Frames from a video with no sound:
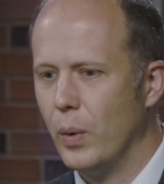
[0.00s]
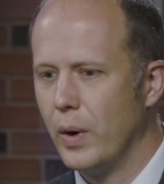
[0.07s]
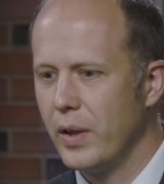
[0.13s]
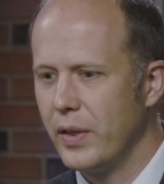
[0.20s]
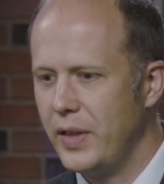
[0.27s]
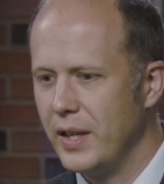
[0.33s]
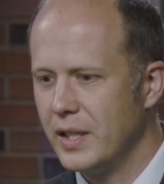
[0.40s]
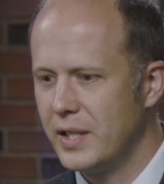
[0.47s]
one
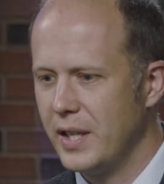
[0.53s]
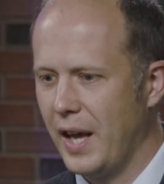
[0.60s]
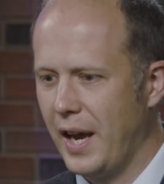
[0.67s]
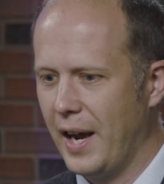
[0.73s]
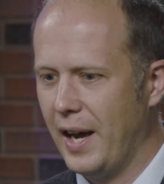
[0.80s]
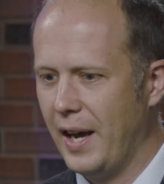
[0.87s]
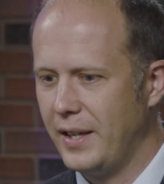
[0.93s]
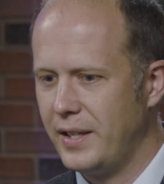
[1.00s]
of the things
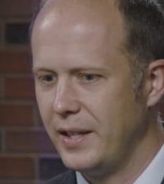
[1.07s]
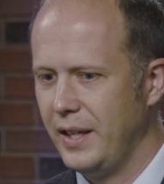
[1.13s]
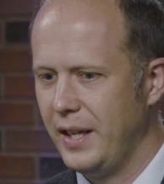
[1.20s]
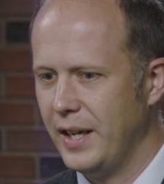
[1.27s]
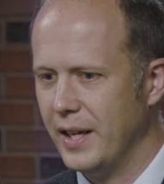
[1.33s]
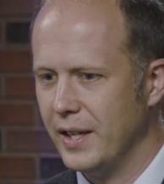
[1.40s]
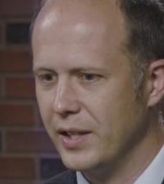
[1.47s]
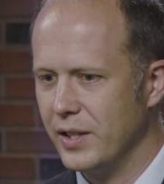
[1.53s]
that
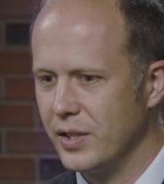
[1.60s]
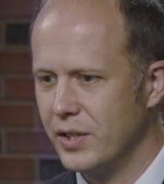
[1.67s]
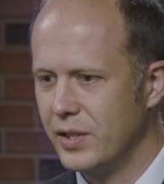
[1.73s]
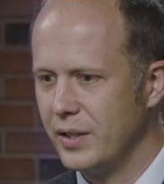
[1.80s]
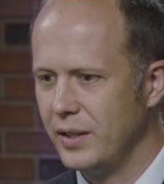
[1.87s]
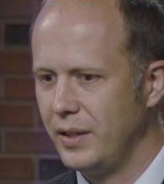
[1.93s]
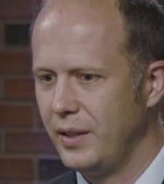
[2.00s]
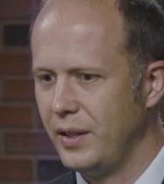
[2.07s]

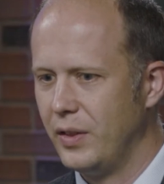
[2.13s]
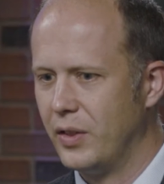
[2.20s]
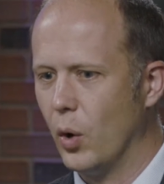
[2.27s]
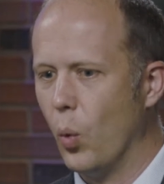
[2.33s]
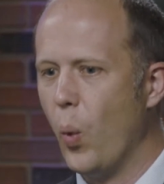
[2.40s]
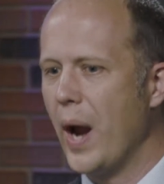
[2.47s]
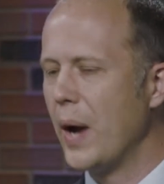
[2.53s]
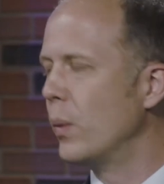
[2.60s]
is
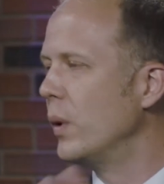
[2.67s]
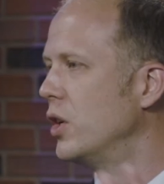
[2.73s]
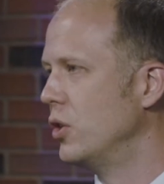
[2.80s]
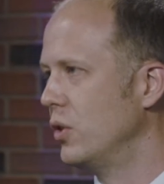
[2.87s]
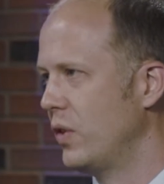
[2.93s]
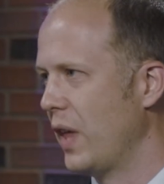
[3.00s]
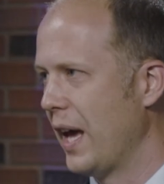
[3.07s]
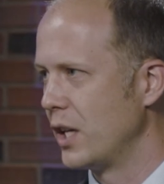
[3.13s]
the way we
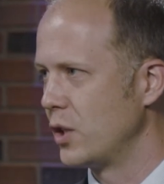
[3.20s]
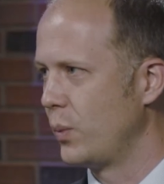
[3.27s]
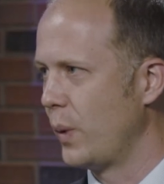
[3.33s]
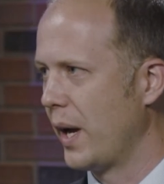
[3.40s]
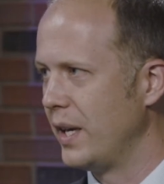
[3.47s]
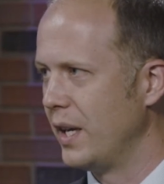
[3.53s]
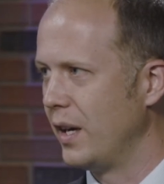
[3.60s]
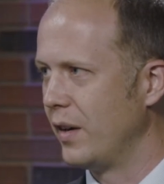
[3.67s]
do that is
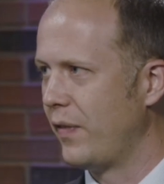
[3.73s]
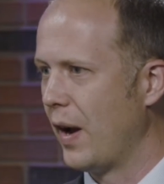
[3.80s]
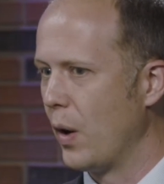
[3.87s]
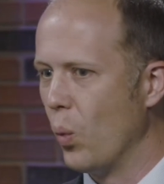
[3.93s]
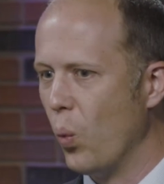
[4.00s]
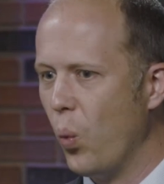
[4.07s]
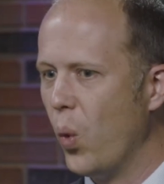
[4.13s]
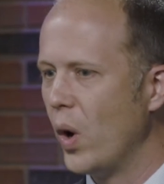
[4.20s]
we identify
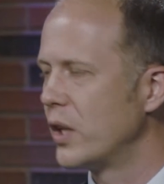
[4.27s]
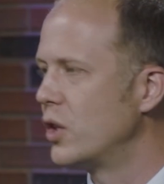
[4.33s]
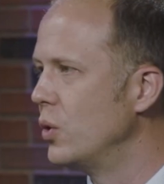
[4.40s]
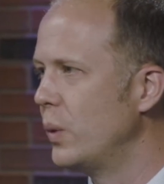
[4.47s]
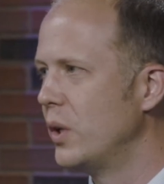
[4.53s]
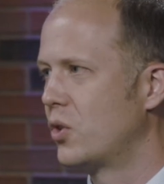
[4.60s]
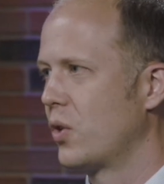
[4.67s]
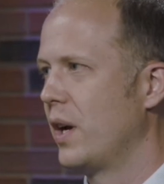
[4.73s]
what
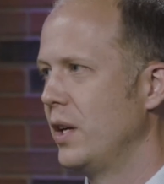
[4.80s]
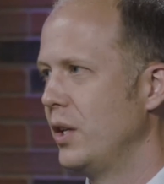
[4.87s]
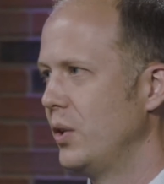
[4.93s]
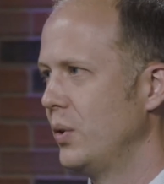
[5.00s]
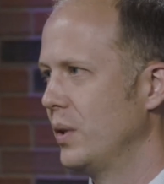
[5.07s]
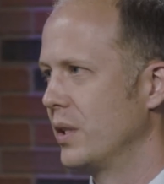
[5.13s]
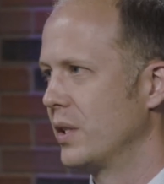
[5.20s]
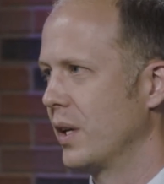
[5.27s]
do we try to
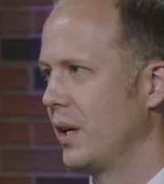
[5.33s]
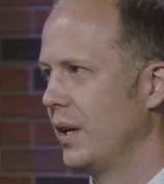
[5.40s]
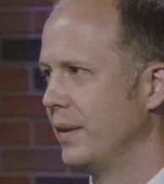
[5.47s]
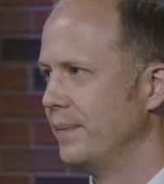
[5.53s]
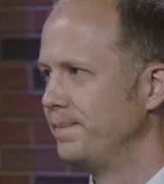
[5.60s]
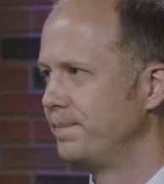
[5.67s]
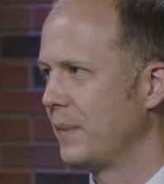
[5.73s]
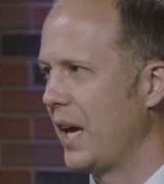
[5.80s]
do as
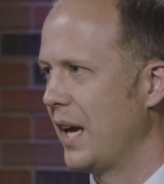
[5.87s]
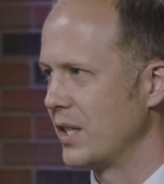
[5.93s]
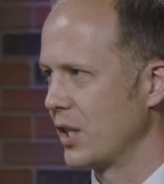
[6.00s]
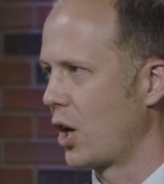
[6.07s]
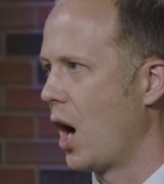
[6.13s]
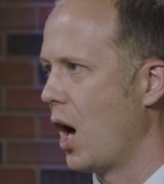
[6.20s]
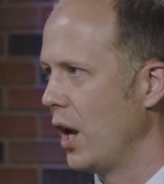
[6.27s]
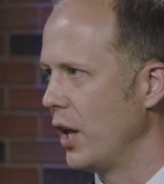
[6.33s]
a as a
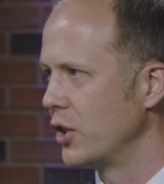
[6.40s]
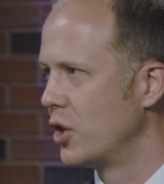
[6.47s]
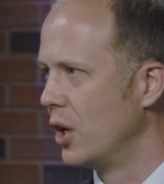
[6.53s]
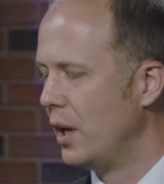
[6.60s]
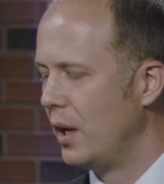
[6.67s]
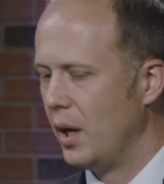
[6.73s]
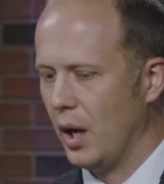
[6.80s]
college.